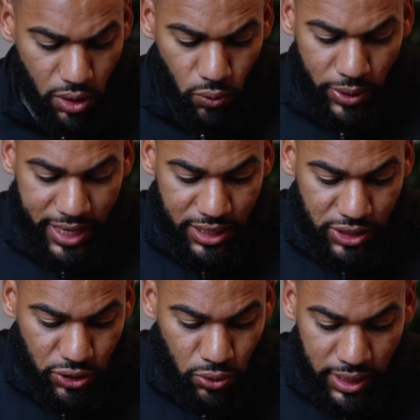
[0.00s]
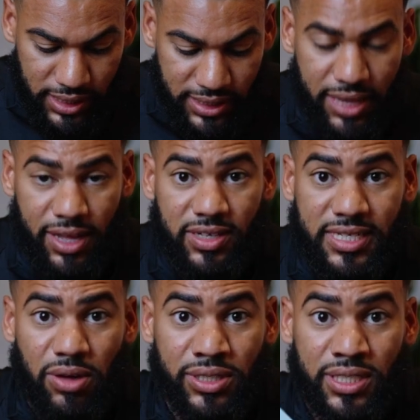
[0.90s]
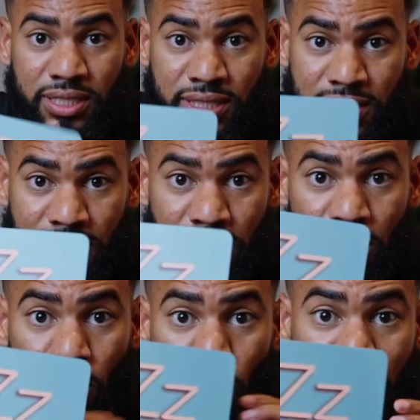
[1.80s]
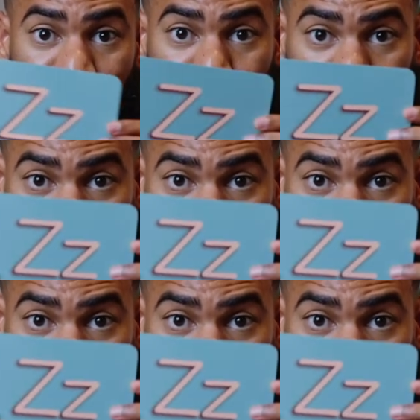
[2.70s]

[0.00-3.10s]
We can do, let's say the sound is Z. We can use the